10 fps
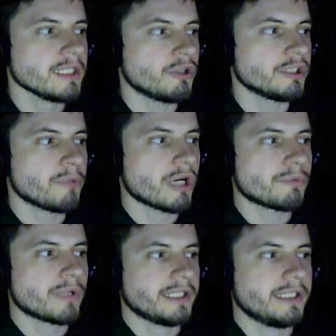On the
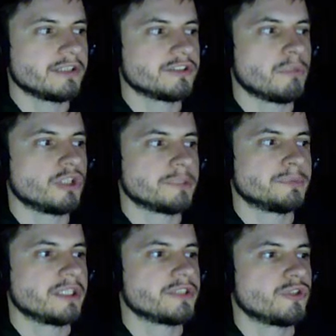bottom right here there's a
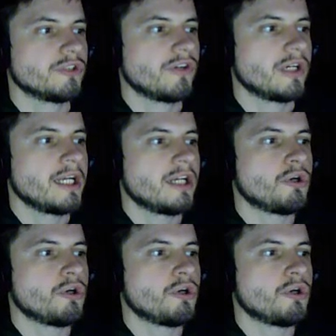multiplayer server.